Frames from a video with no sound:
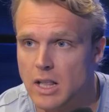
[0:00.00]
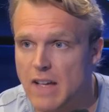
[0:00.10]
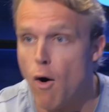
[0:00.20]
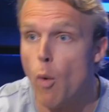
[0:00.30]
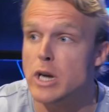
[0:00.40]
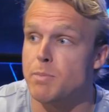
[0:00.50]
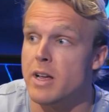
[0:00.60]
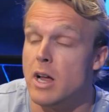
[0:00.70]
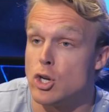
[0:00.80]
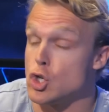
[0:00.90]
They've always
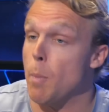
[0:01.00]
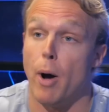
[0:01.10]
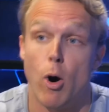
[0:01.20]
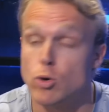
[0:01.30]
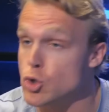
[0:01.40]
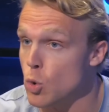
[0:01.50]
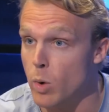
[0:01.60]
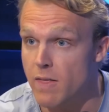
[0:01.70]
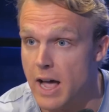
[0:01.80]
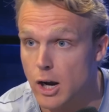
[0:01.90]
been supposed to
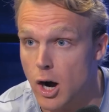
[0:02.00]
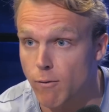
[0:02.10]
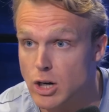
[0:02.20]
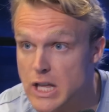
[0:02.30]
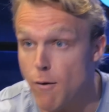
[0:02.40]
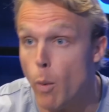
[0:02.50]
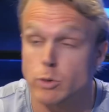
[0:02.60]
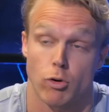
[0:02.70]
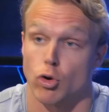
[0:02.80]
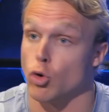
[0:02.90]
win that conference. They've
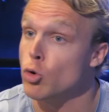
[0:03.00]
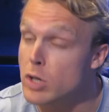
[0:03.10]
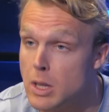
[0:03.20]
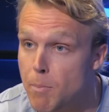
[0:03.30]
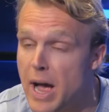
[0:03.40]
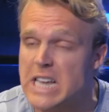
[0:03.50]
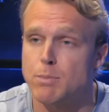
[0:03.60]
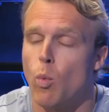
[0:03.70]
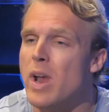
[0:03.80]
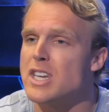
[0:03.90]
always recruited the best,
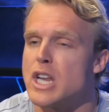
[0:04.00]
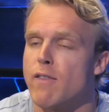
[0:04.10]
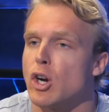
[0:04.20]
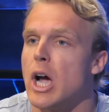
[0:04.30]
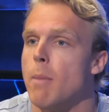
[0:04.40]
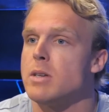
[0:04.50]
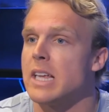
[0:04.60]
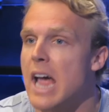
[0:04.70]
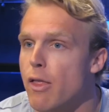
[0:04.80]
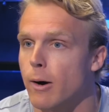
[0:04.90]
but when does it ever come
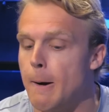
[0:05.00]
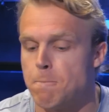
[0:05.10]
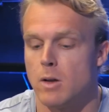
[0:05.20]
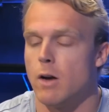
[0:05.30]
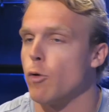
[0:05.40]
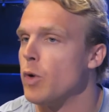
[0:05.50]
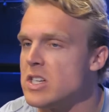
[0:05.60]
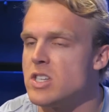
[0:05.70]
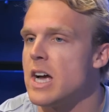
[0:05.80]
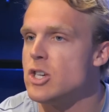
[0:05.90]
together? For
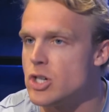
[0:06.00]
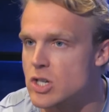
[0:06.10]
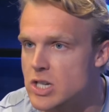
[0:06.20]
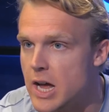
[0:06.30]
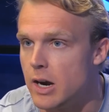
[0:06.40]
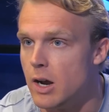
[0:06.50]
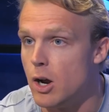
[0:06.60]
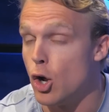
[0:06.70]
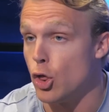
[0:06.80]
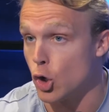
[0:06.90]
reasons I just said
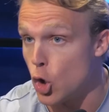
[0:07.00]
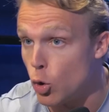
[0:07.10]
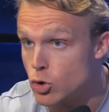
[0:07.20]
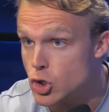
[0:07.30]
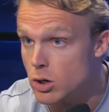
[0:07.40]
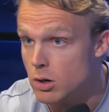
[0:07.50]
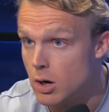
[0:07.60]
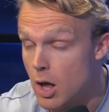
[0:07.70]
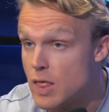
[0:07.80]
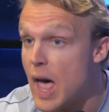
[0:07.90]
the culture,
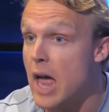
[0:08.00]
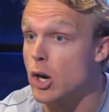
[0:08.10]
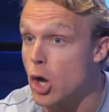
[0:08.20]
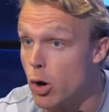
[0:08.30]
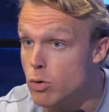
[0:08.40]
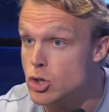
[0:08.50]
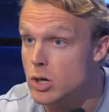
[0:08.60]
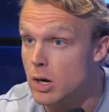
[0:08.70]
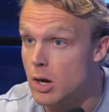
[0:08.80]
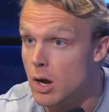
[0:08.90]
the head coach,
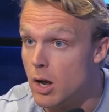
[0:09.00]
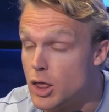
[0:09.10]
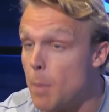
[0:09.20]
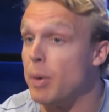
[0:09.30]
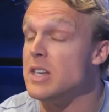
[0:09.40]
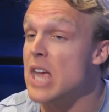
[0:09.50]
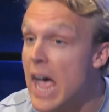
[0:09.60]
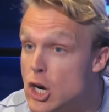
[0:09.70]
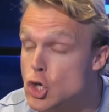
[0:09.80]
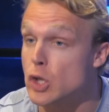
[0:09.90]
the
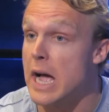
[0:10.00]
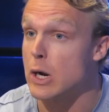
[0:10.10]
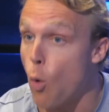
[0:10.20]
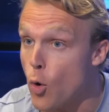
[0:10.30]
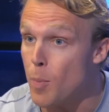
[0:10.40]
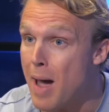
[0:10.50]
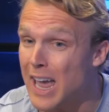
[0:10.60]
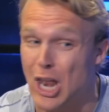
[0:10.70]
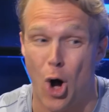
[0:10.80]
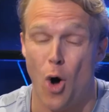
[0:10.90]
potential at
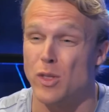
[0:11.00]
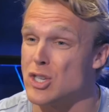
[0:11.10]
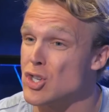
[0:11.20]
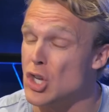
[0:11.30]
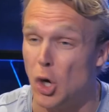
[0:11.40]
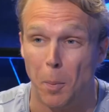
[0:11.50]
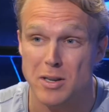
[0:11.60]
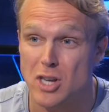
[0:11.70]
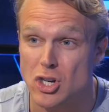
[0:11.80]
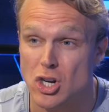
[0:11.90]
quarterback, and all the skill
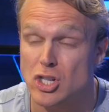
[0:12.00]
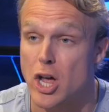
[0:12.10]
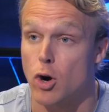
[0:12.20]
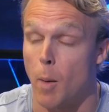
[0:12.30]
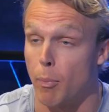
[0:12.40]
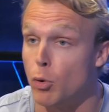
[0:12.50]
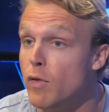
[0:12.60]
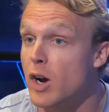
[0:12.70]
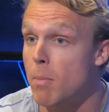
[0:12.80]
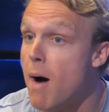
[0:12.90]
positions that are a
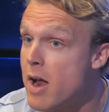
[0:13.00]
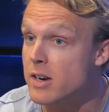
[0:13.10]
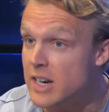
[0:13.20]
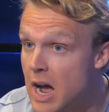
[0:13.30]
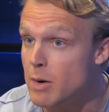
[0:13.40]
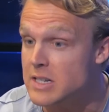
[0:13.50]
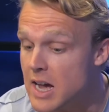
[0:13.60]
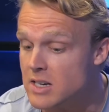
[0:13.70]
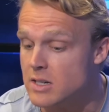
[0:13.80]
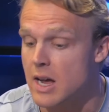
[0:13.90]
proven commodity now at
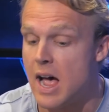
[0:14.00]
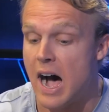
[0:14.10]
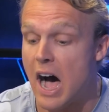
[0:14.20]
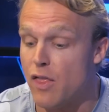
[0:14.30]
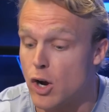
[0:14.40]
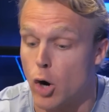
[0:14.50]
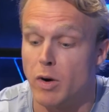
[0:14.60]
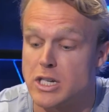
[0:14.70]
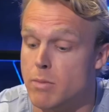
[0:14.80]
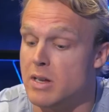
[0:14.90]
Texas, I think are
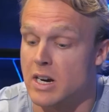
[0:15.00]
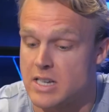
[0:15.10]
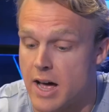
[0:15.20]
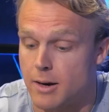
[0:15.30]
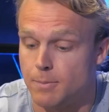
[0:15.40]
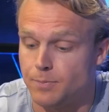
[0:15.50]
reason to be excited.